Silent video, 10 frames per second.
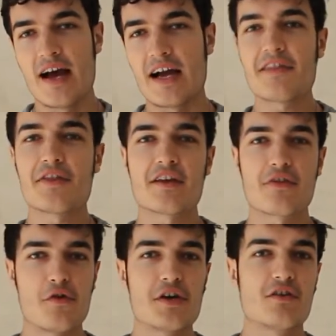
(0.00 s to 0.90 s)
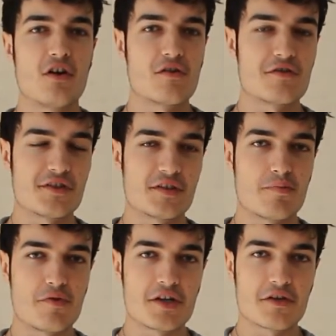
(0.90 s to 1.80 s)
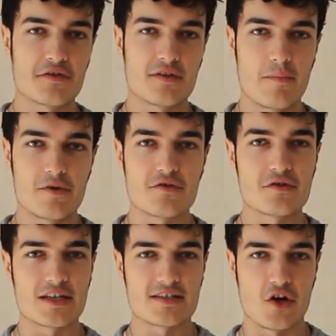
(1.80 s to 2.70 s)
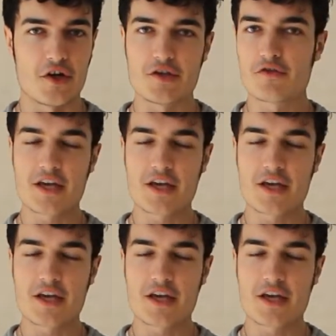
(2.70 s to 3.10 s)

I think thirty dollars is a pretty good number to get started.